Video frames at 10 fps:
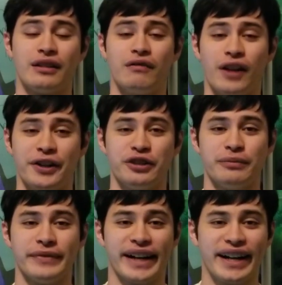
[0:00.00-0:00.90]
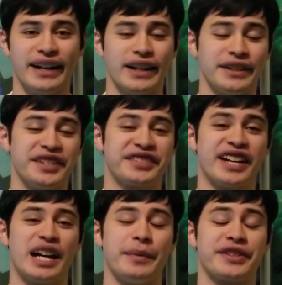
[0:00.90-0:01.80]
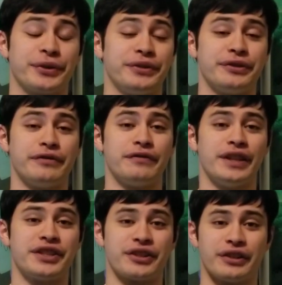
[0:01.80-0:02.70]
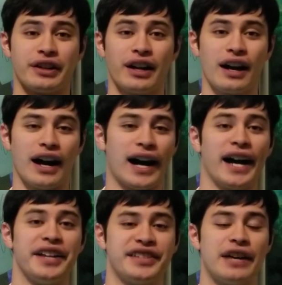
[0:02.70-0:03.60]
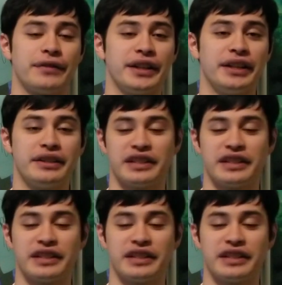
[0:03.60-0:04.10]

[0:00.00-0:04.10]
Volume 9, and this time it's going to feature Ai's heavily,